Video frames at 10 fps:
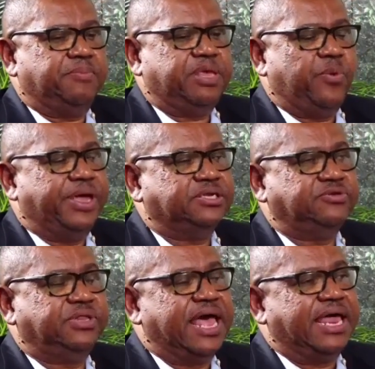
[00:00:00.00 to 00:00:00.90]
He went
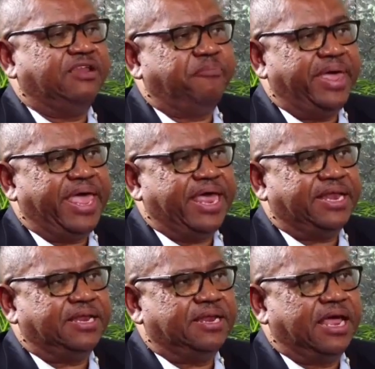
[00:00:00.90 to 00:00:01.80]
to the Isle of
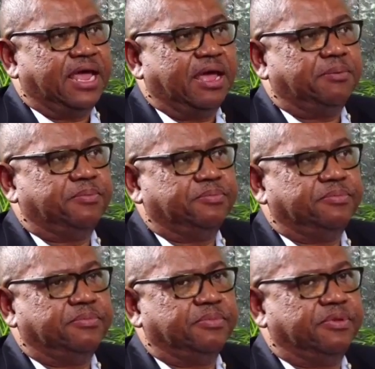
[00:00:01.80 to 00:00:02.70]
Man
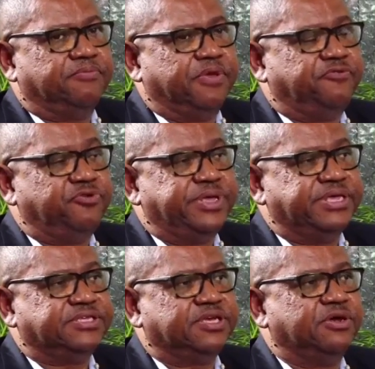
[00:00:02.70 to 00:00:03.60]
a few
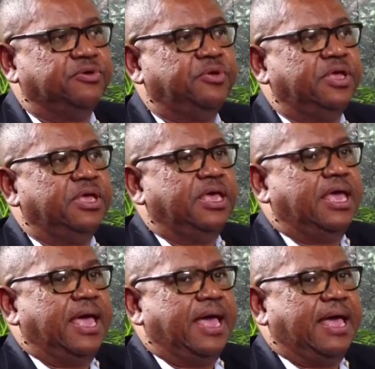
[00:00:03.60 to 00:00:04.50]
years ago,
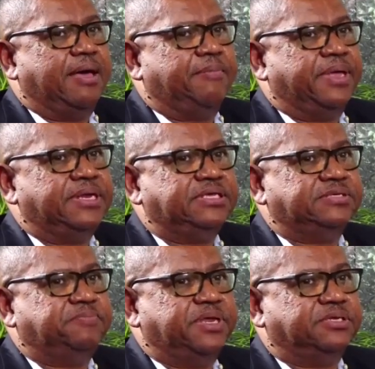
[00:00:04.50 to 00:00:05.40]
and
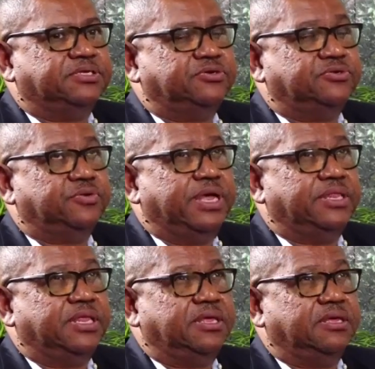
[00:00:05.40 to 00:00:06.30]
he's been to, I
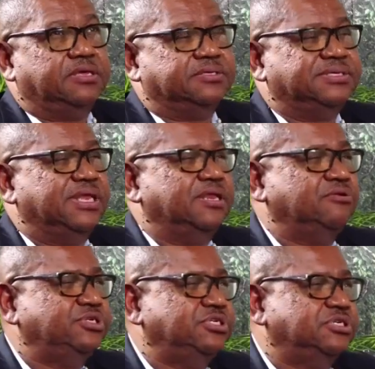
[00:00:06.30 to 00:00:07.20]
think, St.
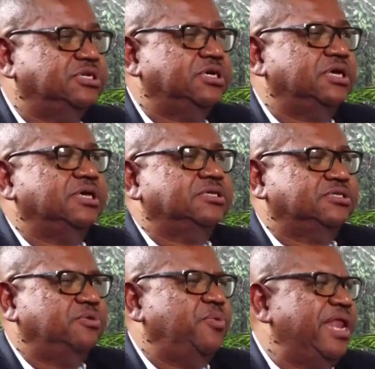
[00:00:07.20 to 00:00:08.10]
Lucia.
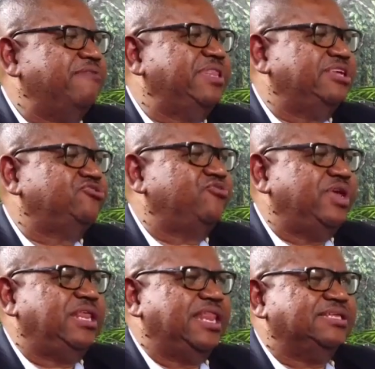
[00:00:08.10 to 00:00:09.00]
So whenever there's
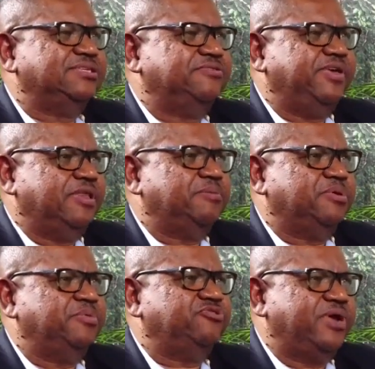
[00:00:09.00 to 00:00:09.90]
training that's
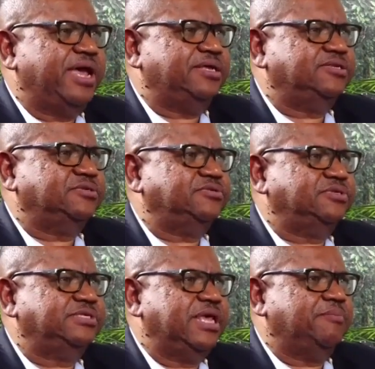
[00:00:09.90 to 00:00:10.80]
available, we try to
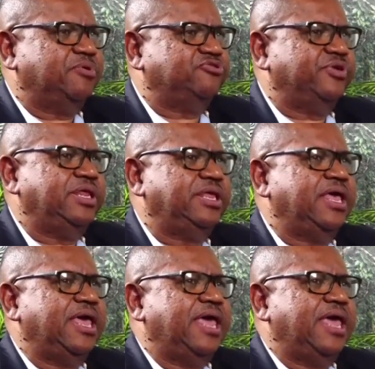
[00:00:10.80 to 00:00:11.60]
send them on training.